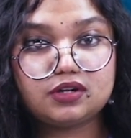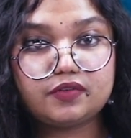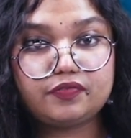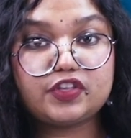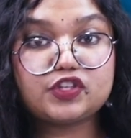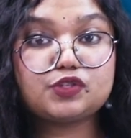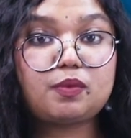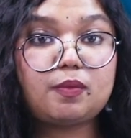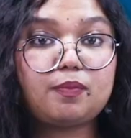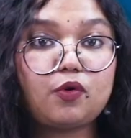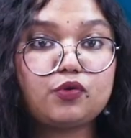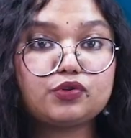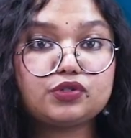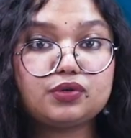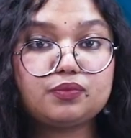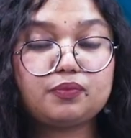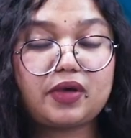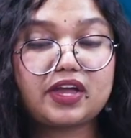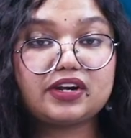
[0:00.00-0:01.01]
This
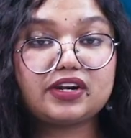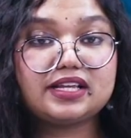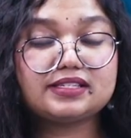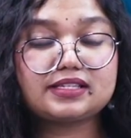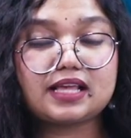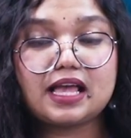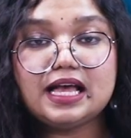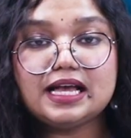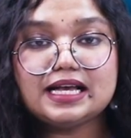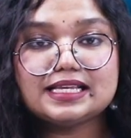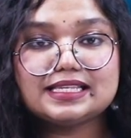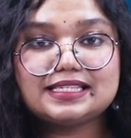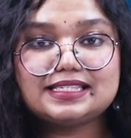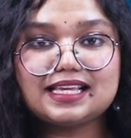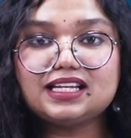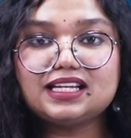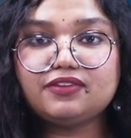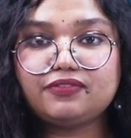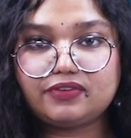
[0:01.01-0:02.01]
proportion varies
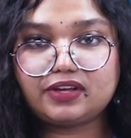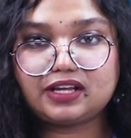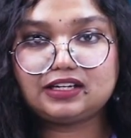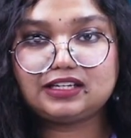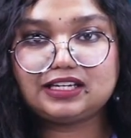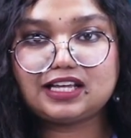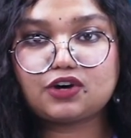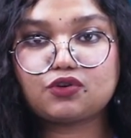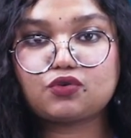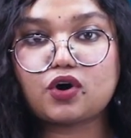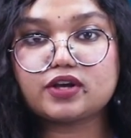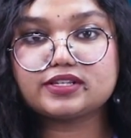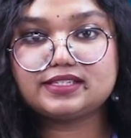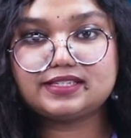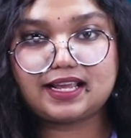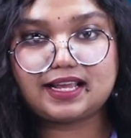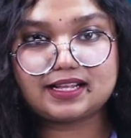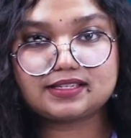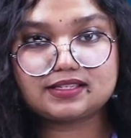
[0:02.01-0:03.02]
significantly across
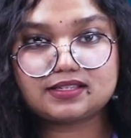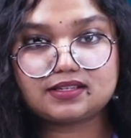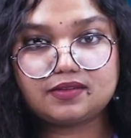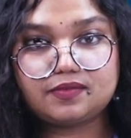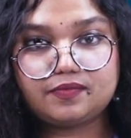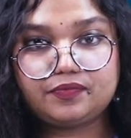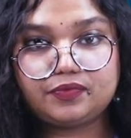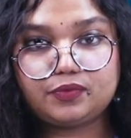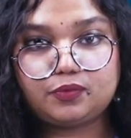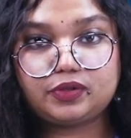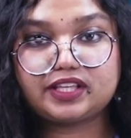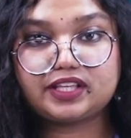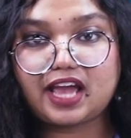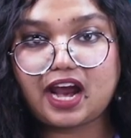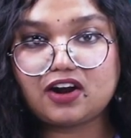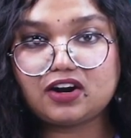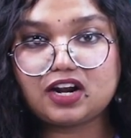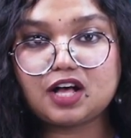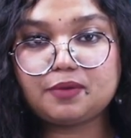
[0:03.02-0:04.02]
states, with
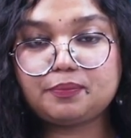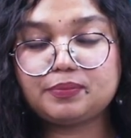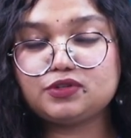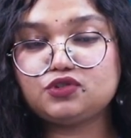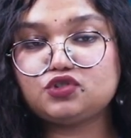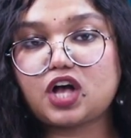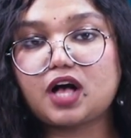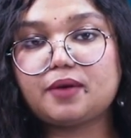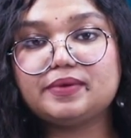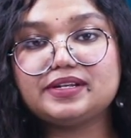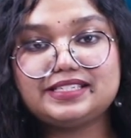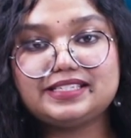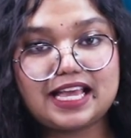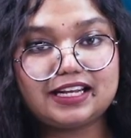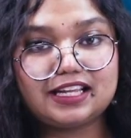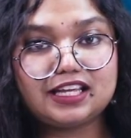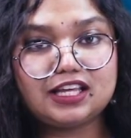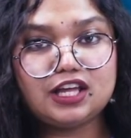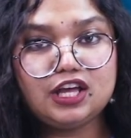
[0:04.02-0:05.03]
Kerala, Punjab and
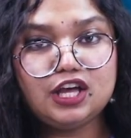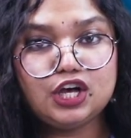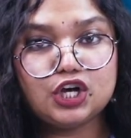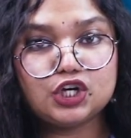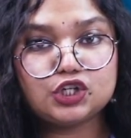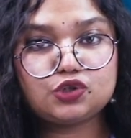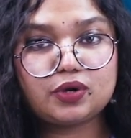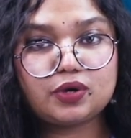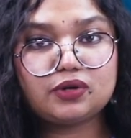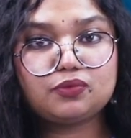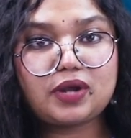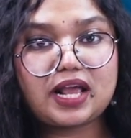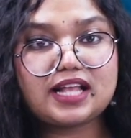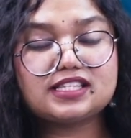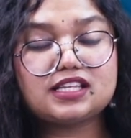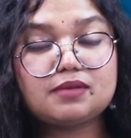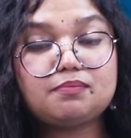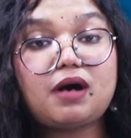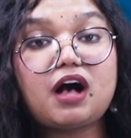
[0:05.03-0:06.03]
Delhi showing
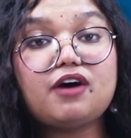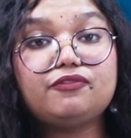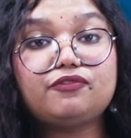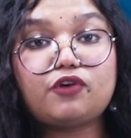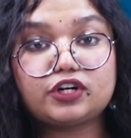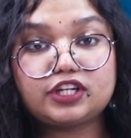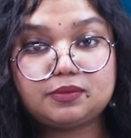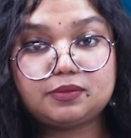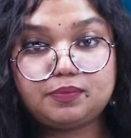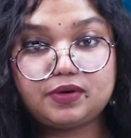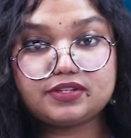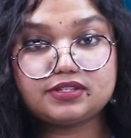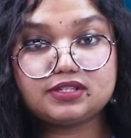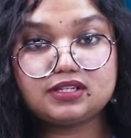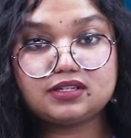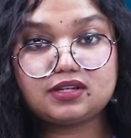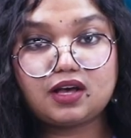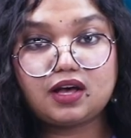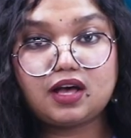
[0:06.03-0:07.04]
rates above
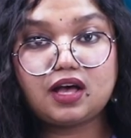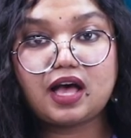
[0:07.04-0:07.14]
40%,